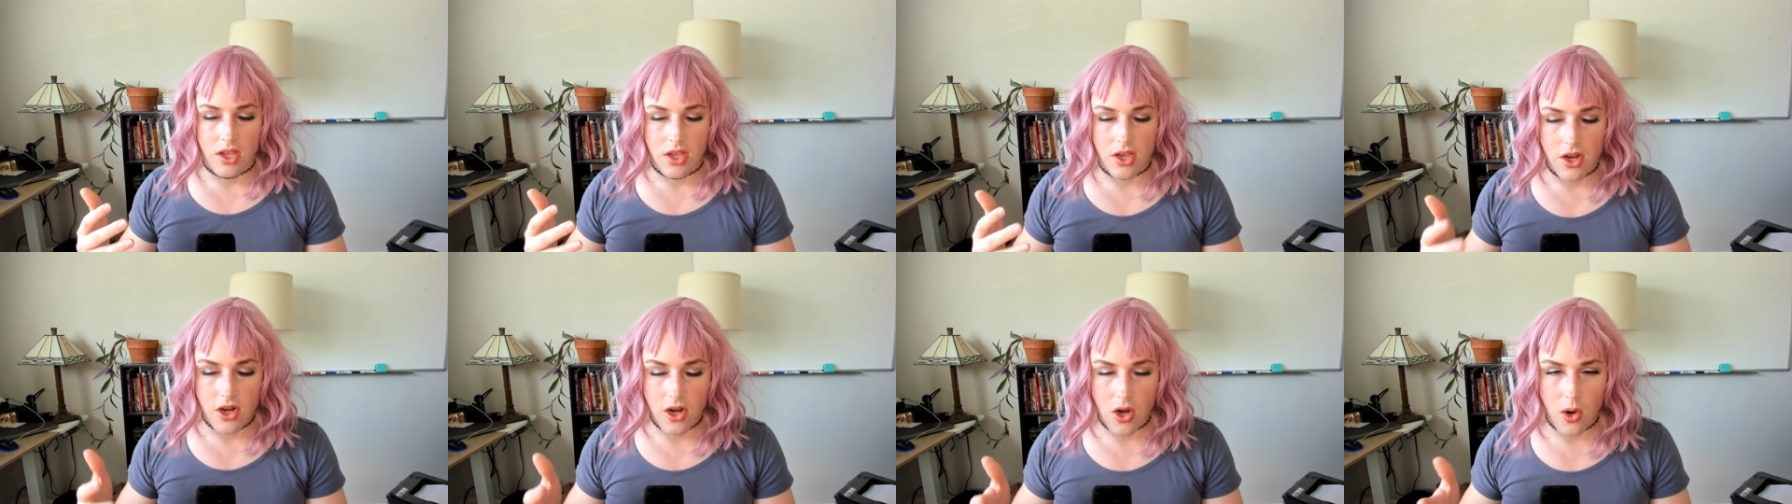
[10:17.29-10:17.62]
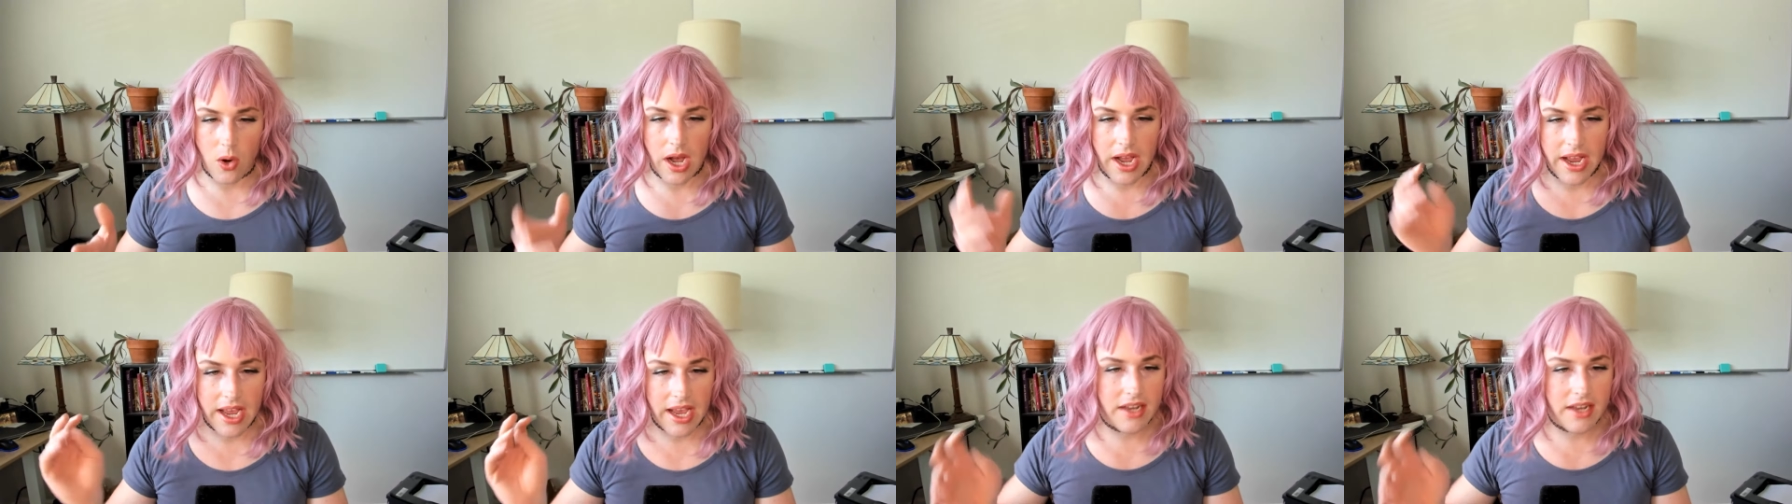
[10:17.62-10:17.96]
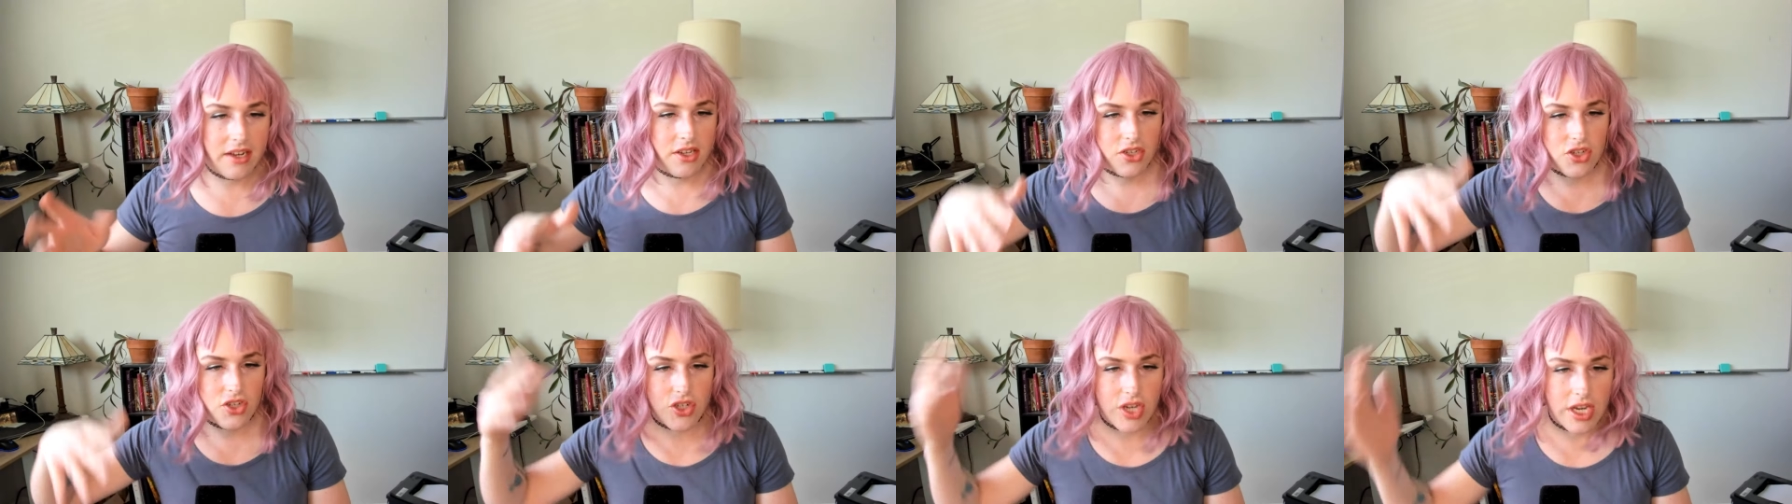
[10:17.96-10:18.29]
you know, I
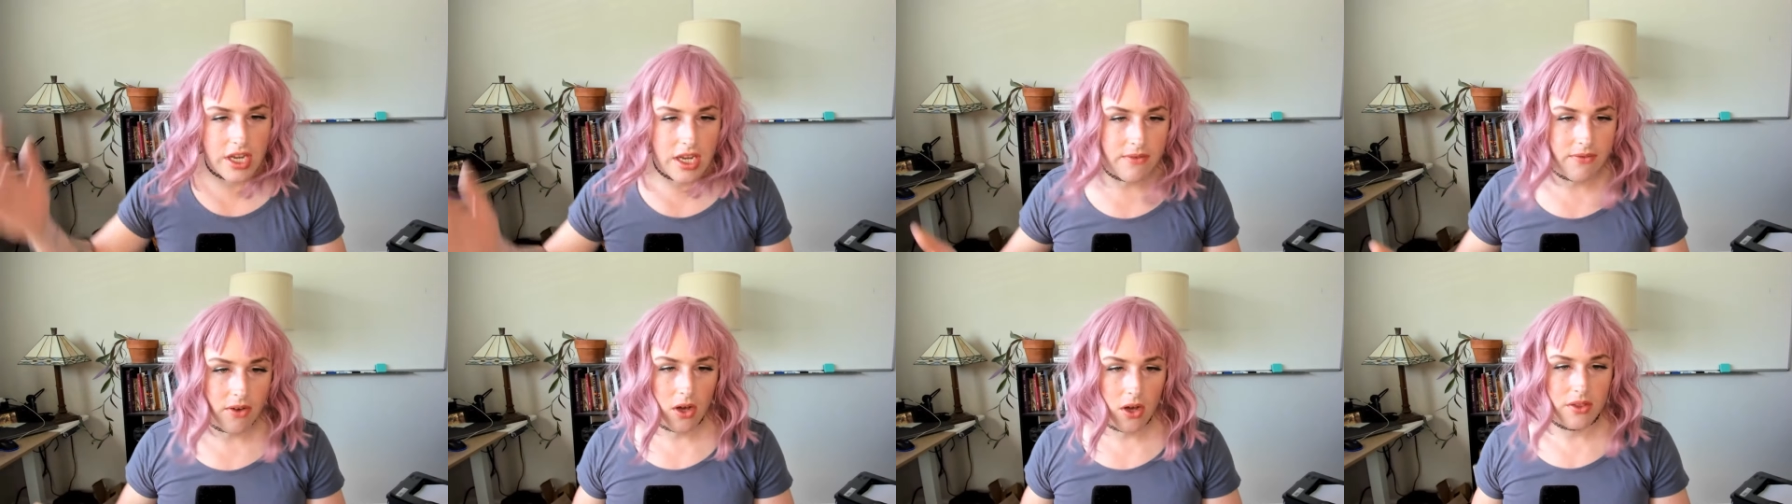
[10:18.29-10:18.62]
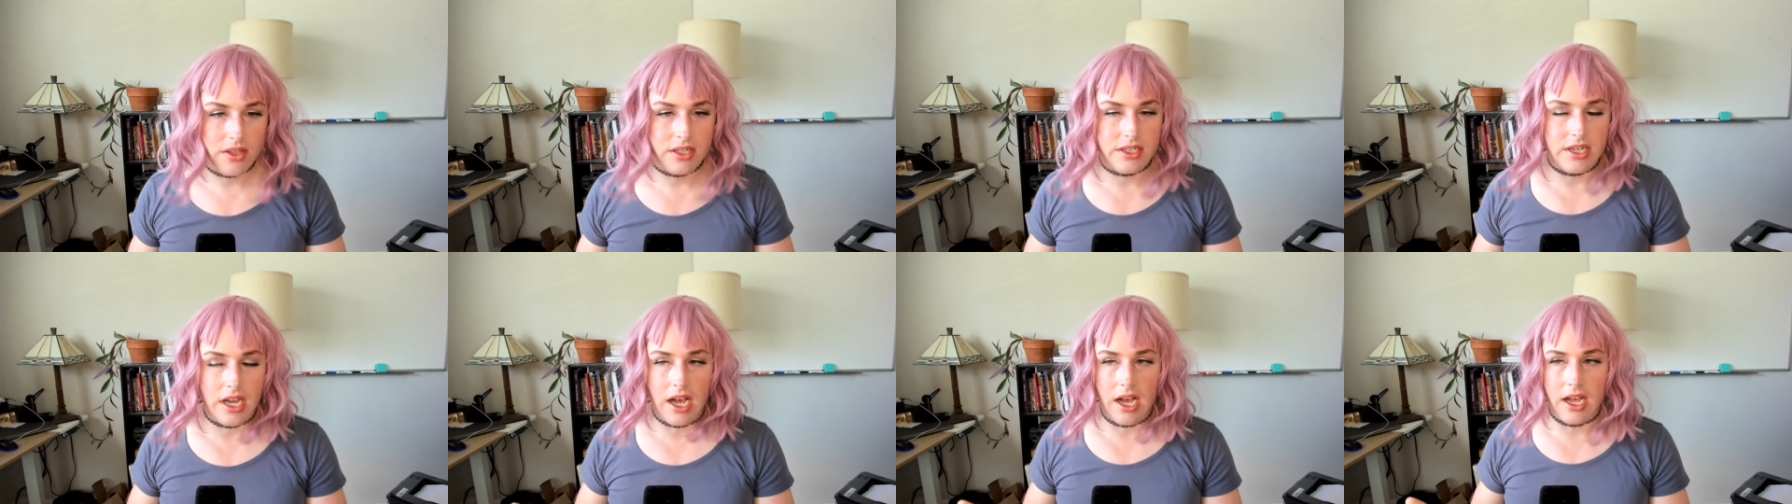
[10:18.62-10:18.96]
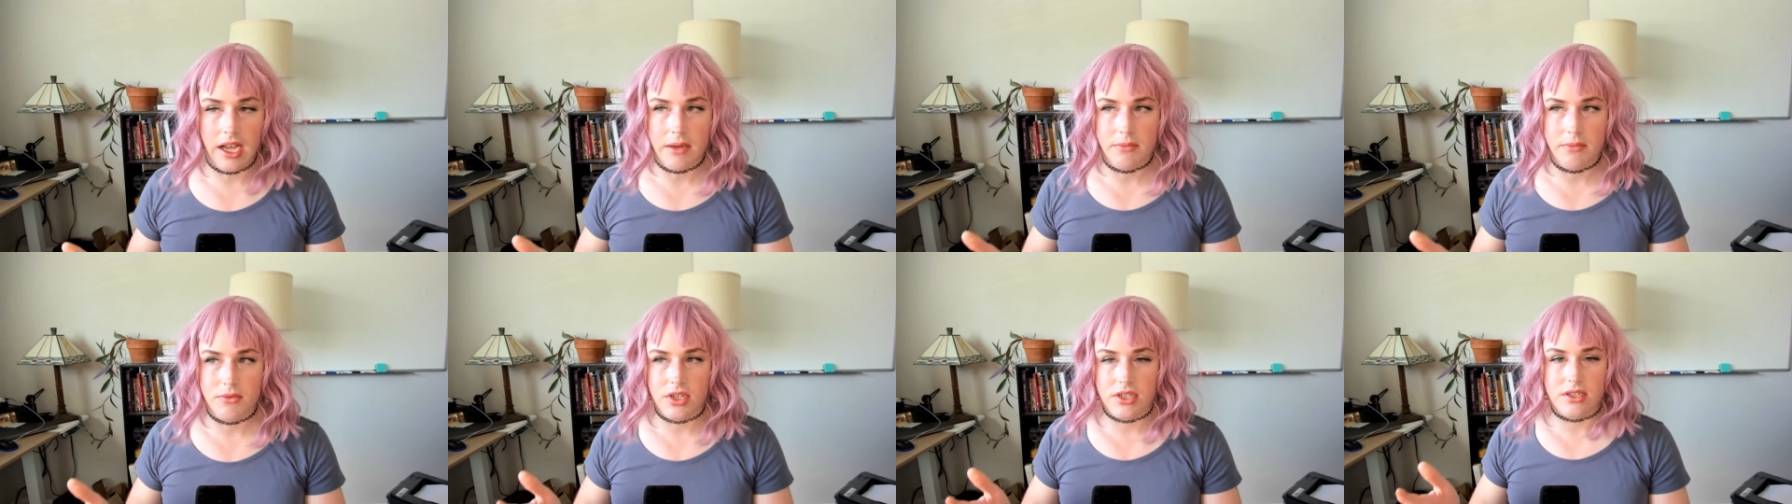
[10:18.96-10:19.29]
had to shave all the
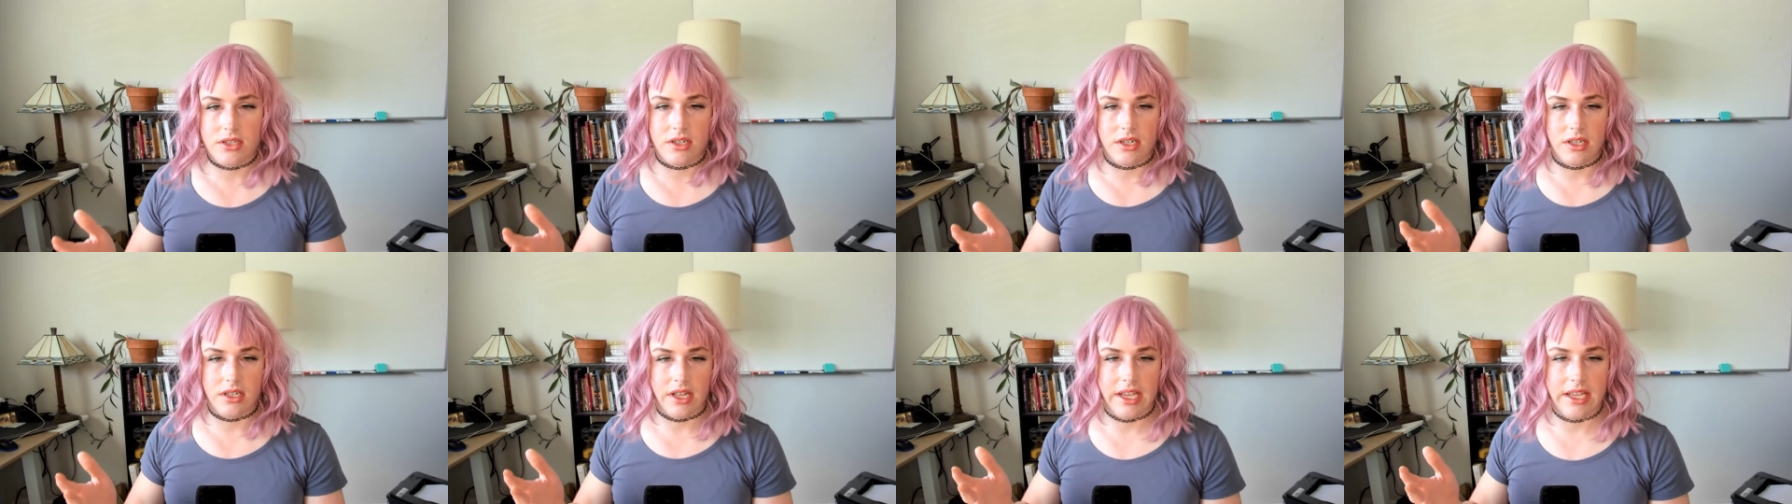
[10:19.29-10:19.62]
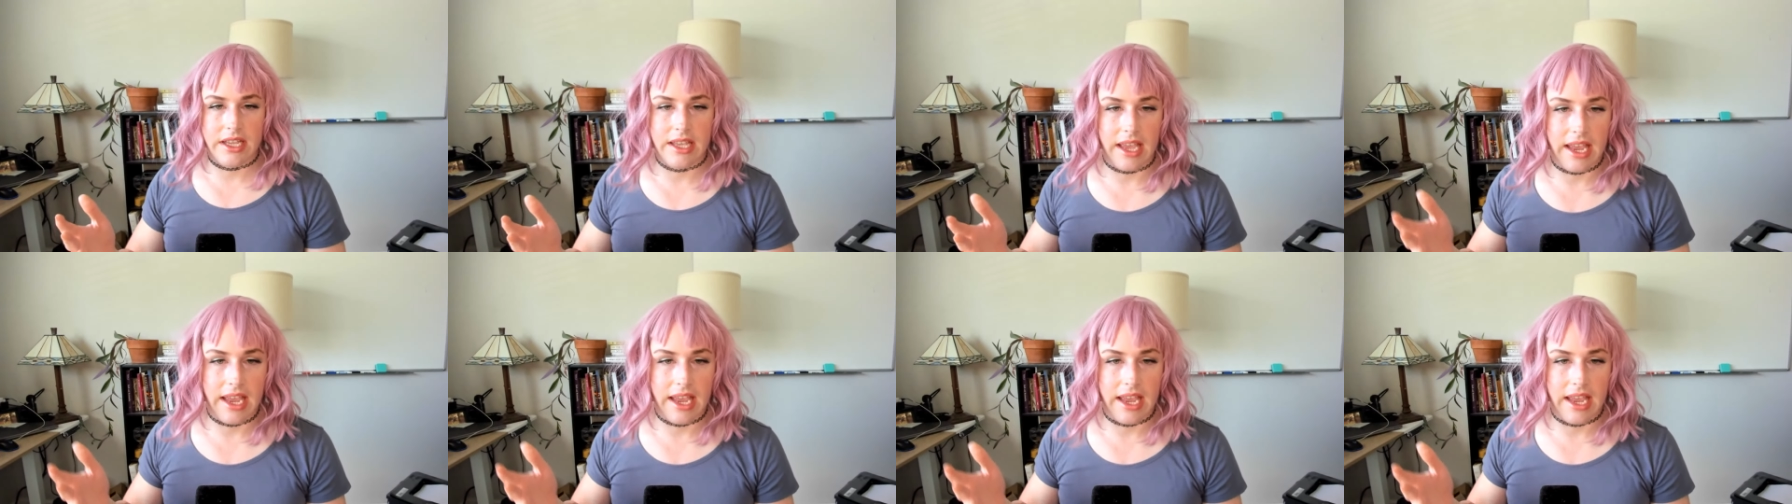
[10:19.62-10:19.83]
time just to like